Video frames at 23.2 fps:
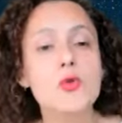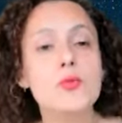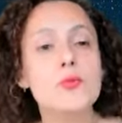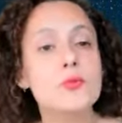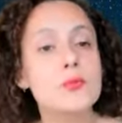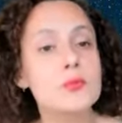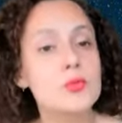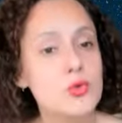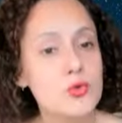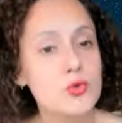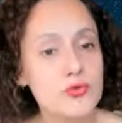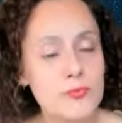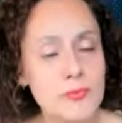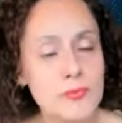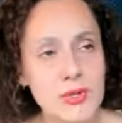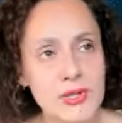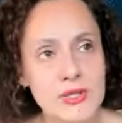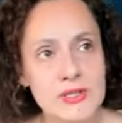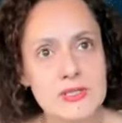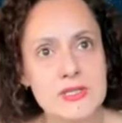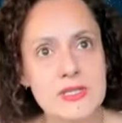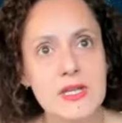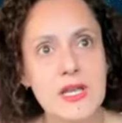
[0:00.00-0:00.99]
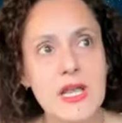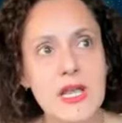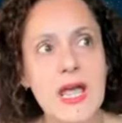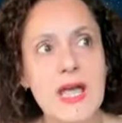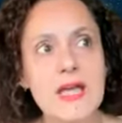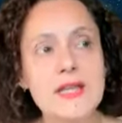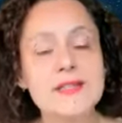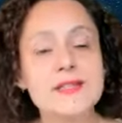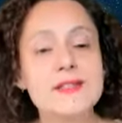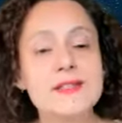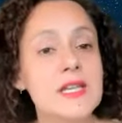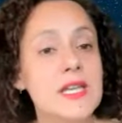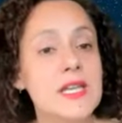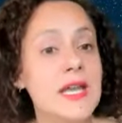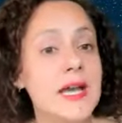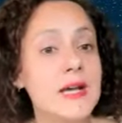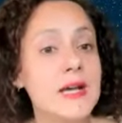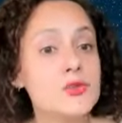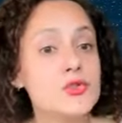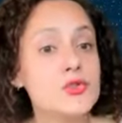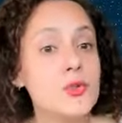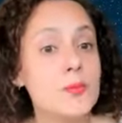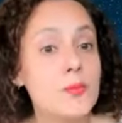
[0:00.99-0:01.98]
movement, seeking
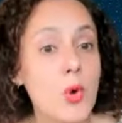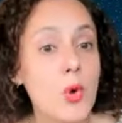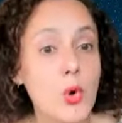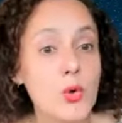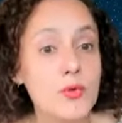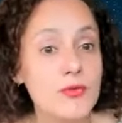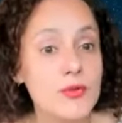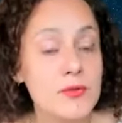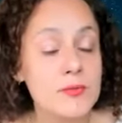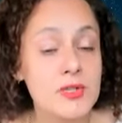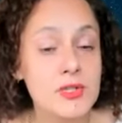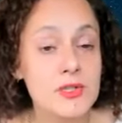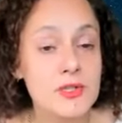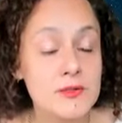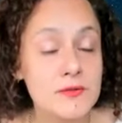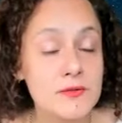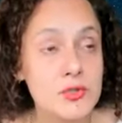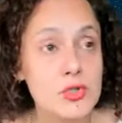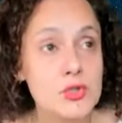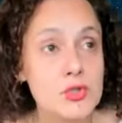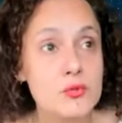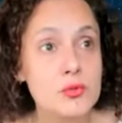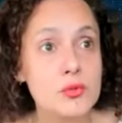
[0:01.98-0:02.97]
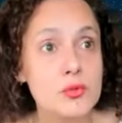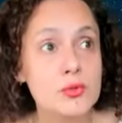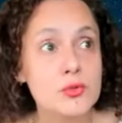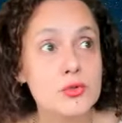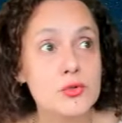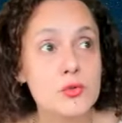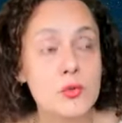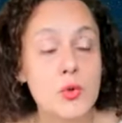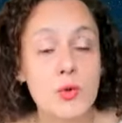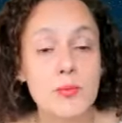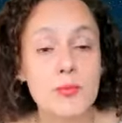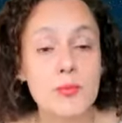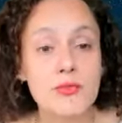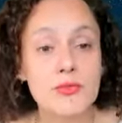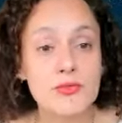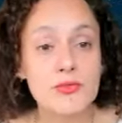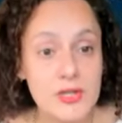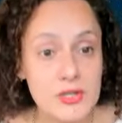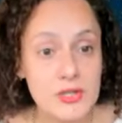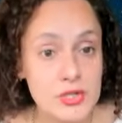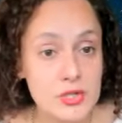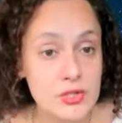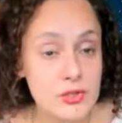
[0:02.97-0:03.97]
out support from individuals who are
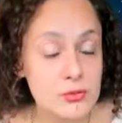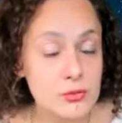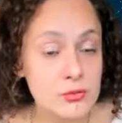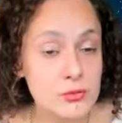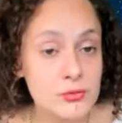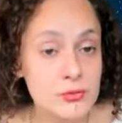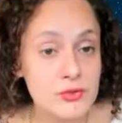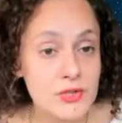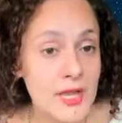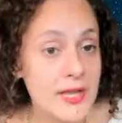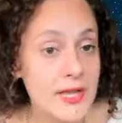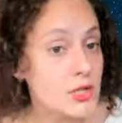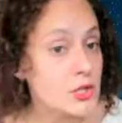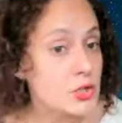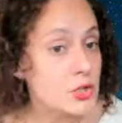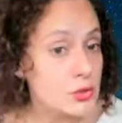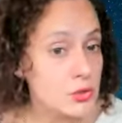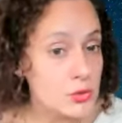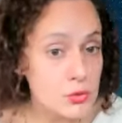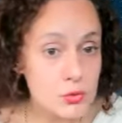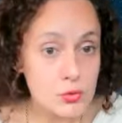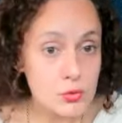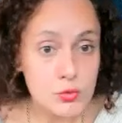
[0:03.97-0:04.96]
professionals like you,